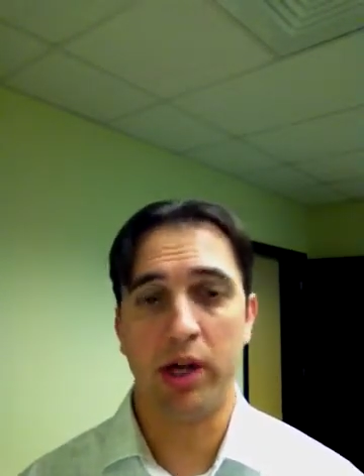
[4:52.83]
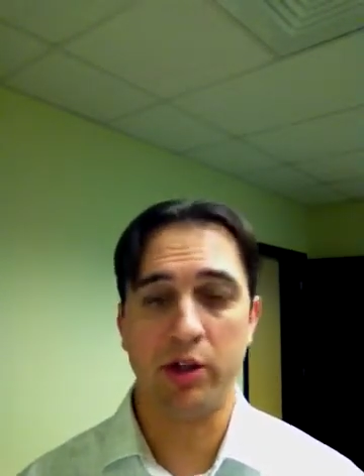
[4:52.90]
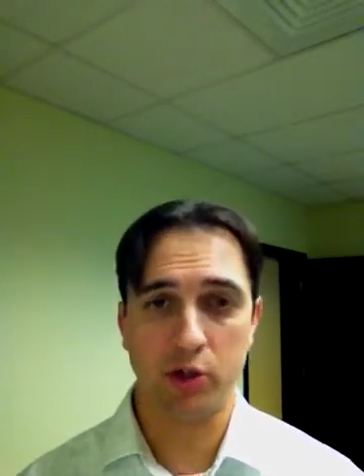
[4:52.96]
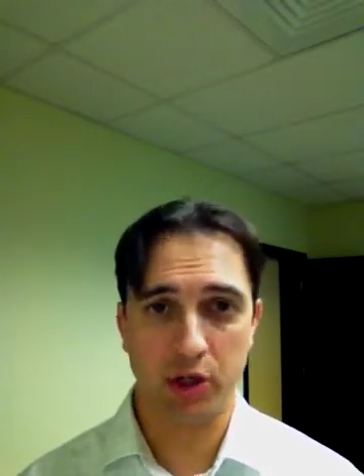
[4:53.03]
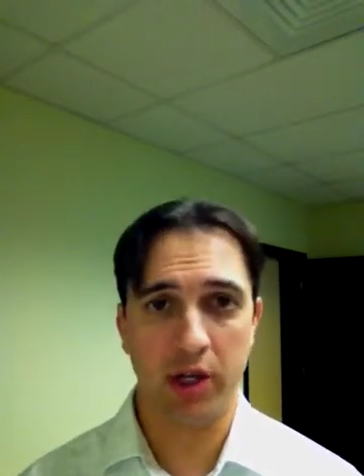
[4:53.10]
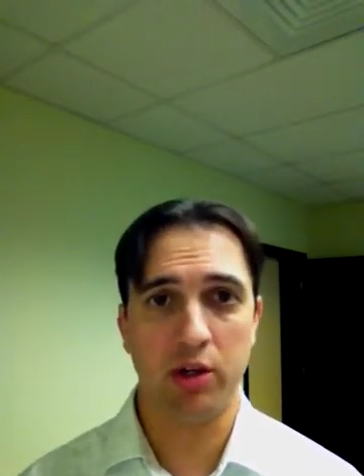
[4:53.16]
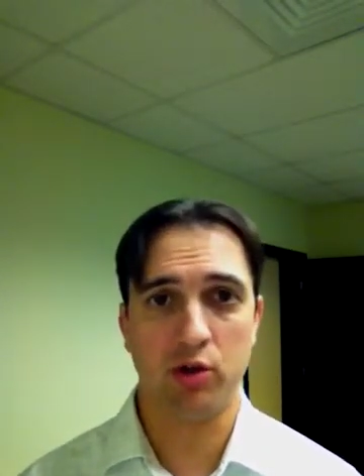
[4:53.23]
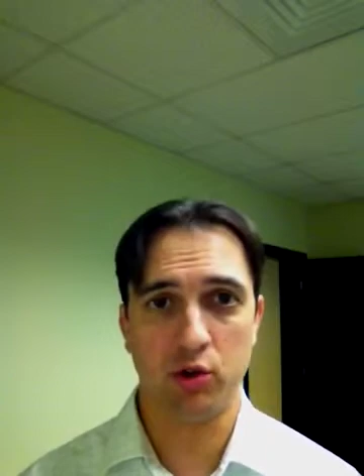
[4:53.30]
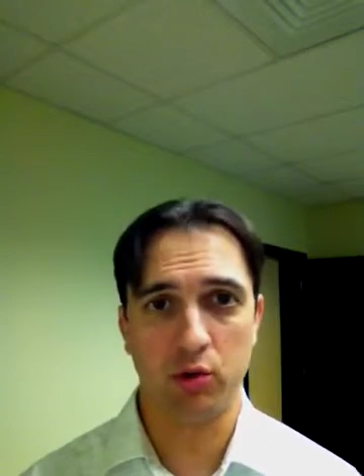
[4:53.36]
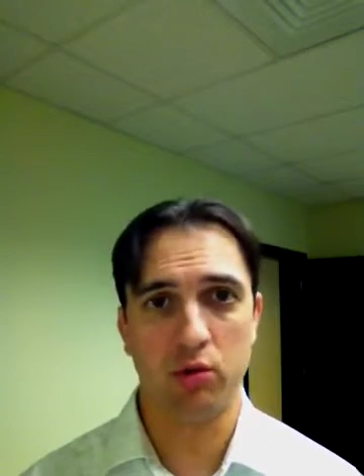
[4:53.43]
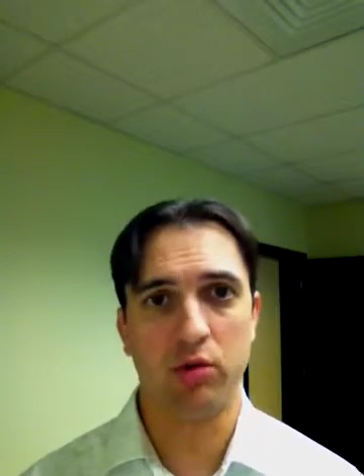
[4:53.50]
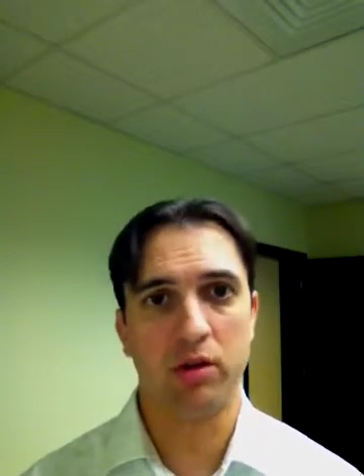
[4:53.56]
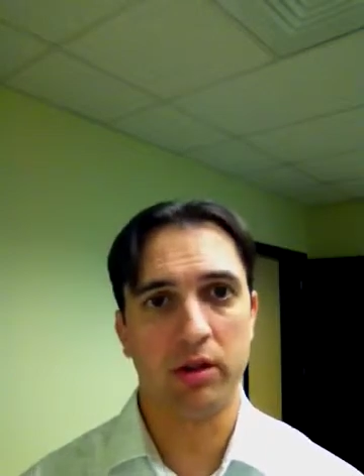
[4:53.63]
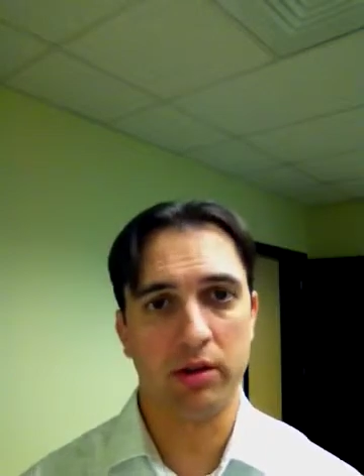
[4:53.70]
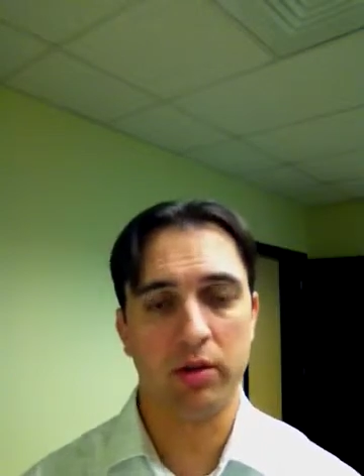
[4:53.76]
educate
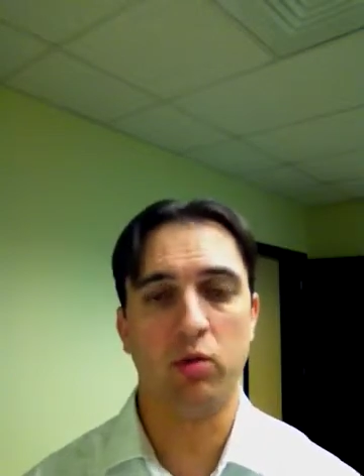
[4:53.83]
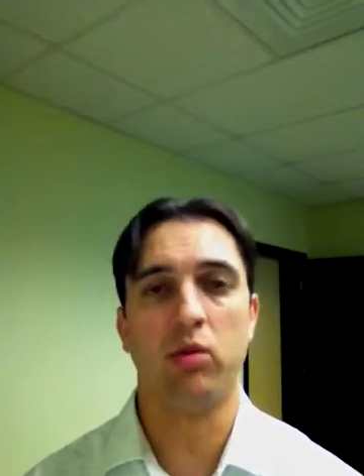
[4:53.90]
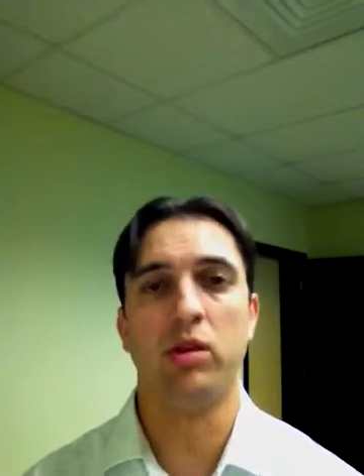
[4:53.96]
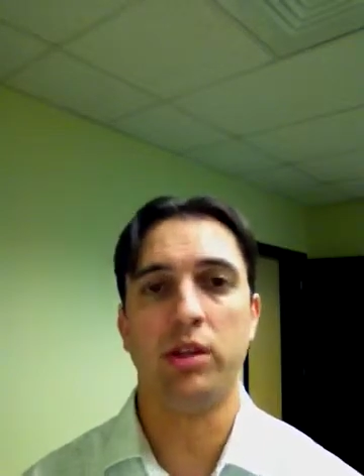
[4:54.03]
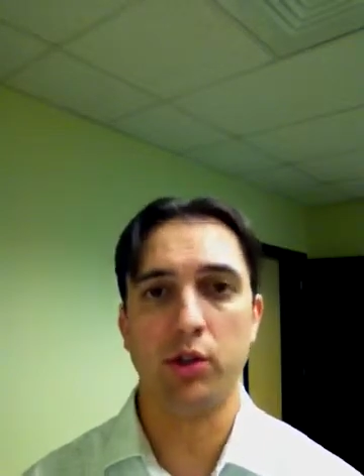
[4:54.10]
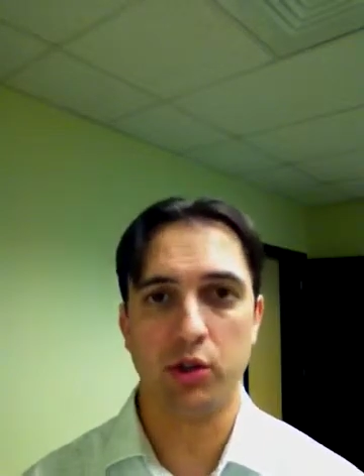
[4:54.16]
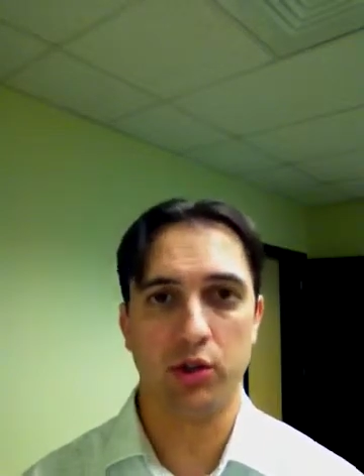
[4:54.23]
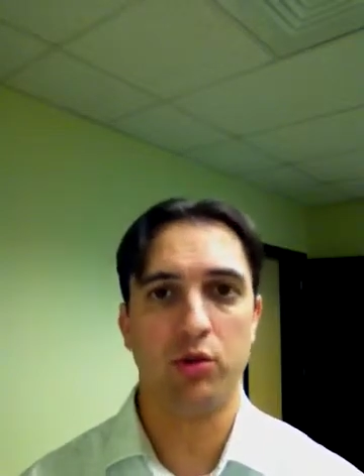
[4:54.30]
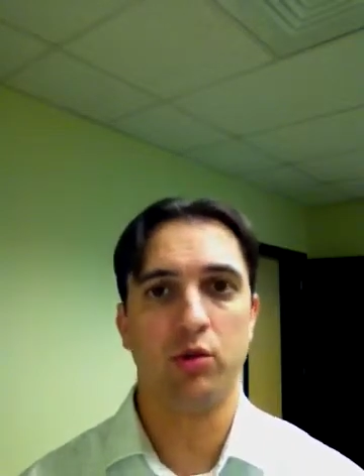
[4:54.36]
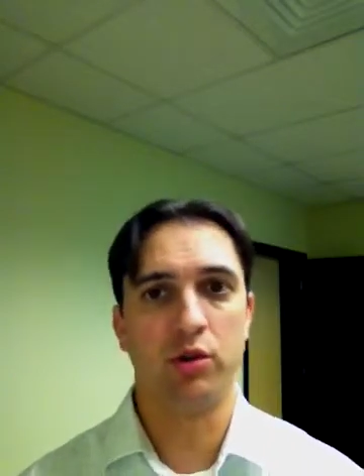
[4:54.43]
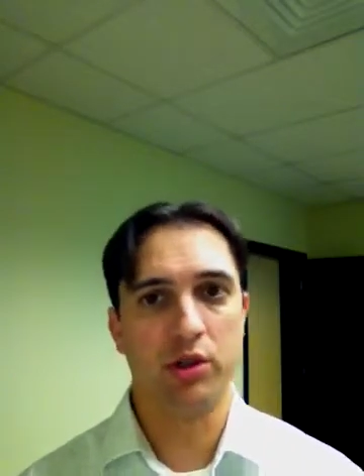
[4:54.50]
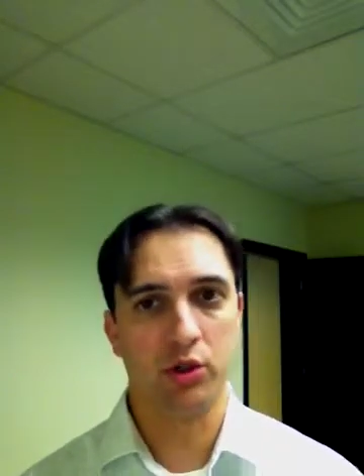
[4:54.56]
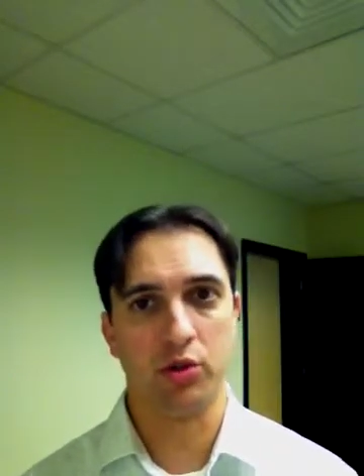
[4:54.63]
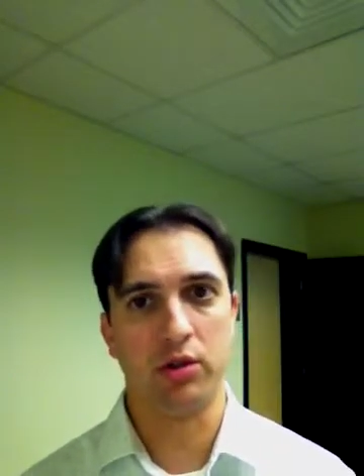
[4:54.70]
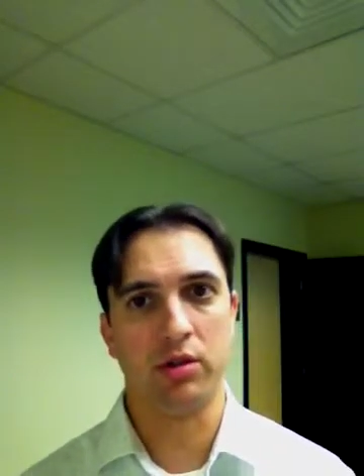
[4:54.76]
children in the religious
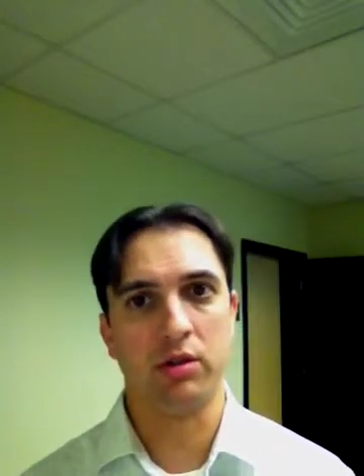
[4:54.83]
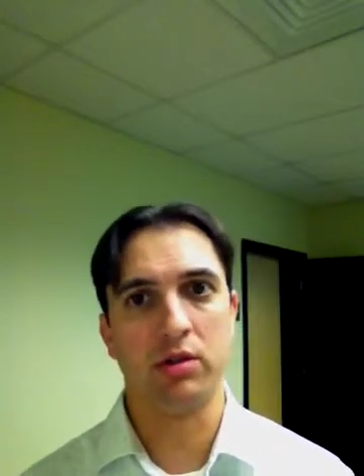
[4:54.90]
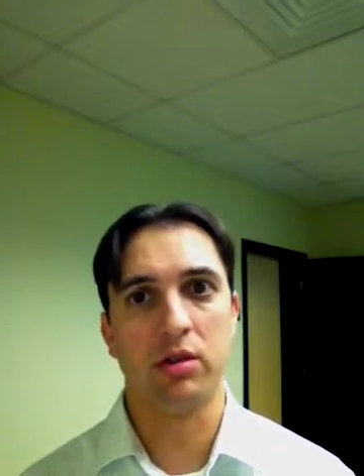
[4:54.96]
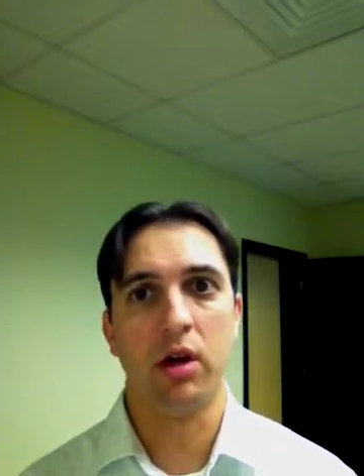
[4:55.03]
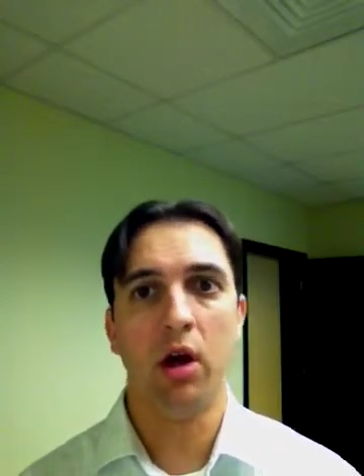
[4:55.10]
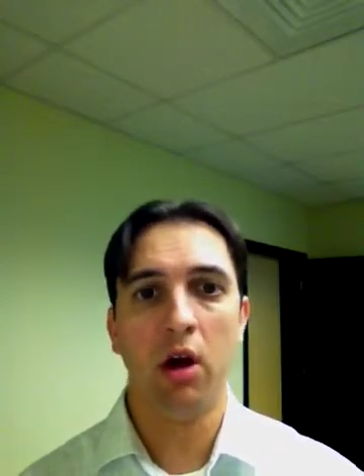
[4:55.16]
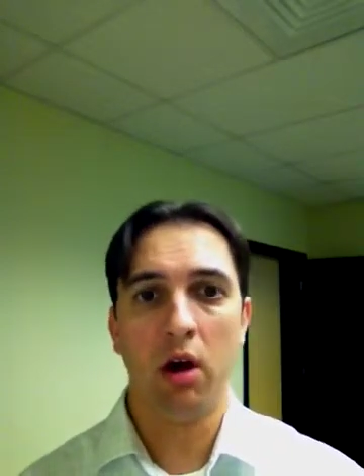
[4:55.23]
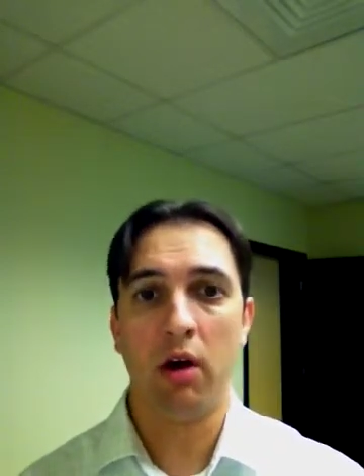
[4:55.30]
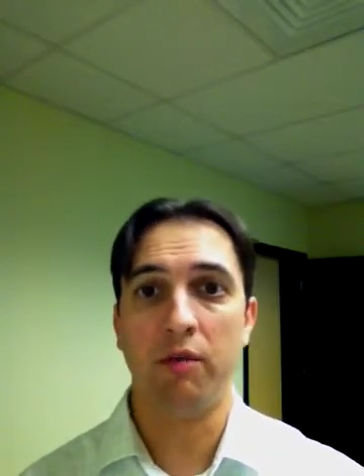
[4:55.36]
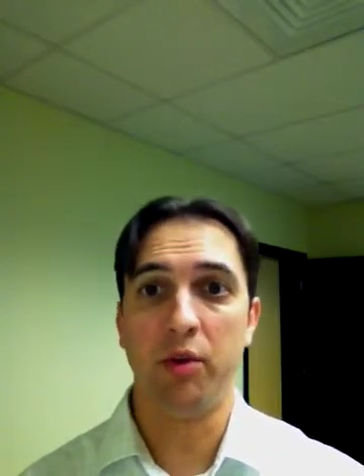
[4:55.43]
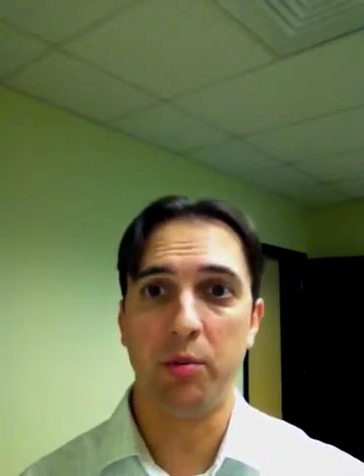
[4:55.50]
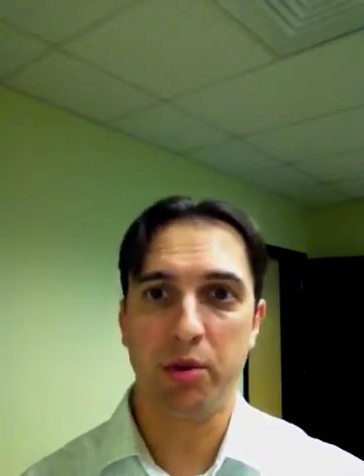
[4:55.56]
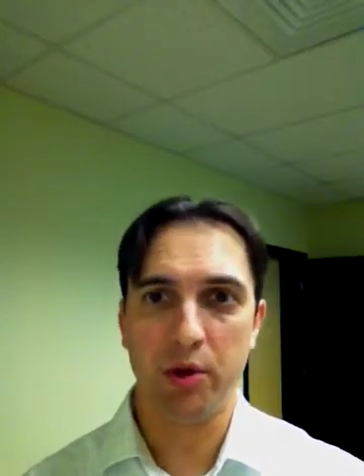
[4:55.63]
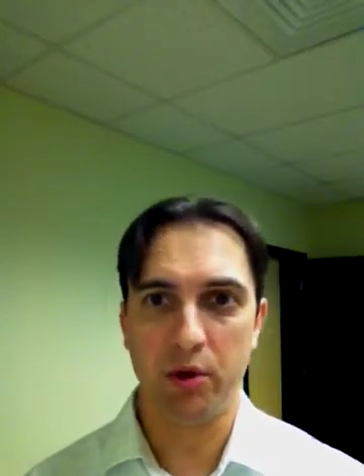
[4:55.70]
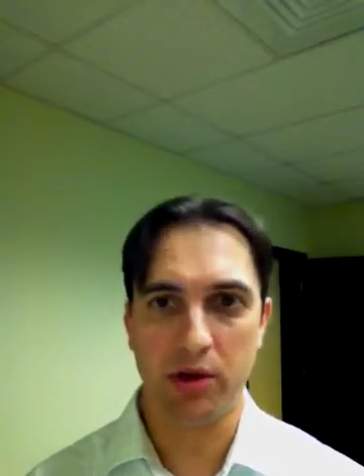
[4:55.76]
traditions of
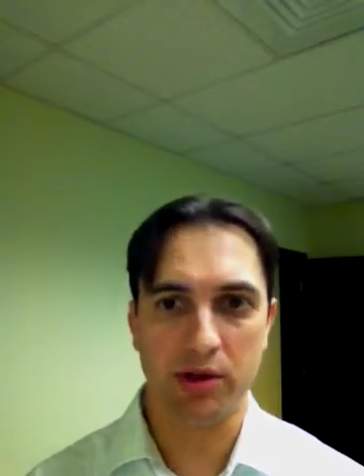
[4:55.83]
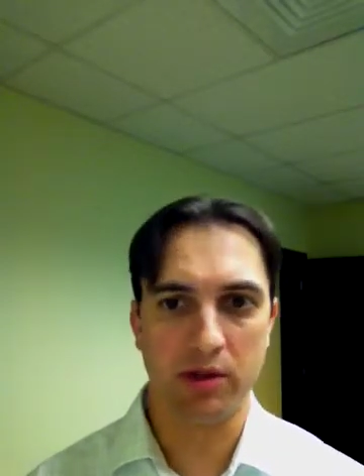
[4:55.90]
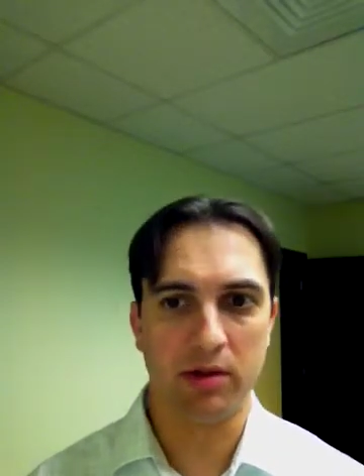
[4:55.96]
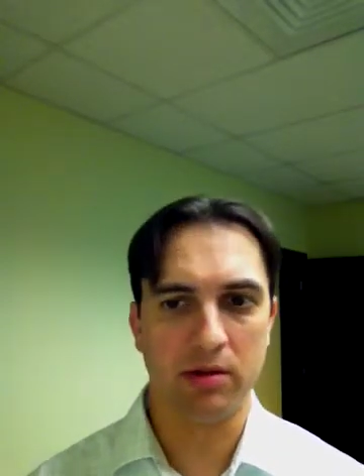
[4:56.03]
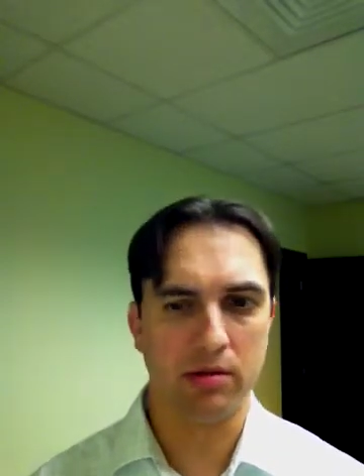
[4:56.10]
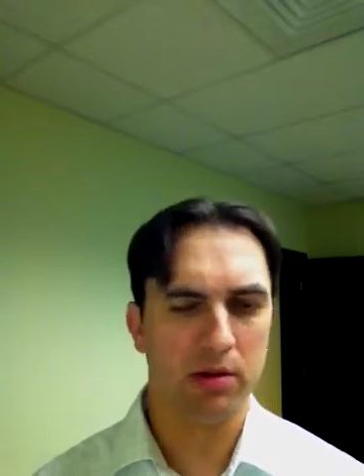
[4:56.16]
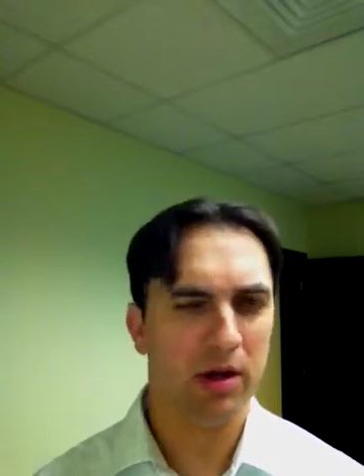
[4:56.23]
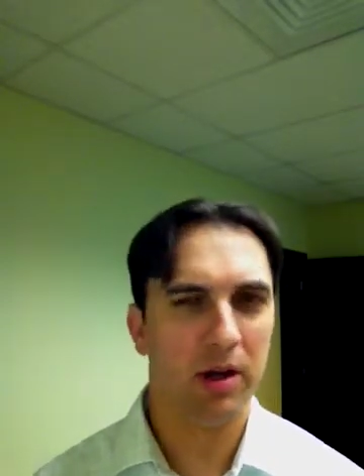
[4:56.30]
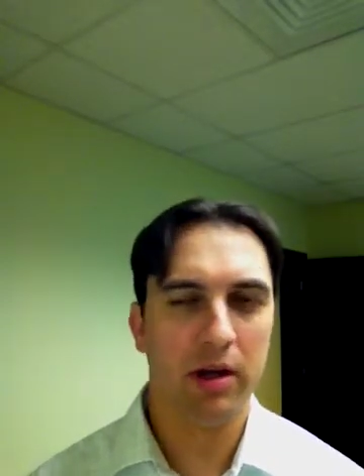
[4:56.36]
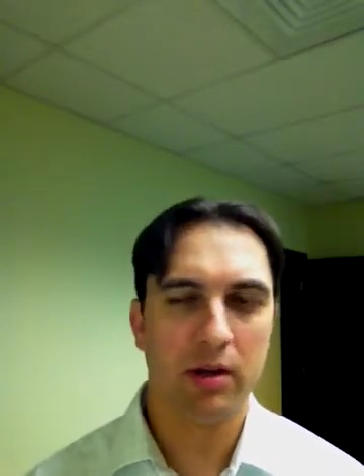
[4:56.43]
the Puritans.